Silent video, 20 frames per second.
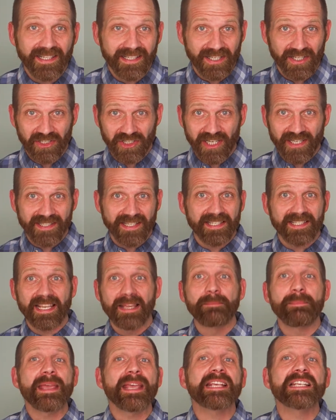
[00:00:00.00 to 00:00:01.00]
to Jesus
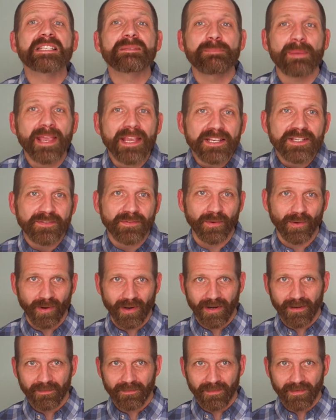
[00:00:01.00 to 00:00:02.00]
and make space for
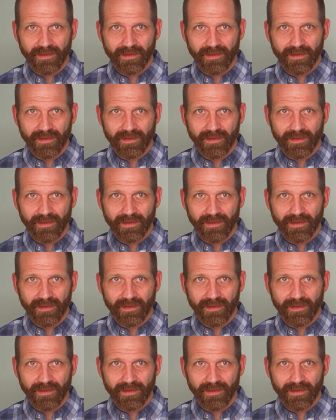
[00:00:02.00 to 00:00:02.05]
him.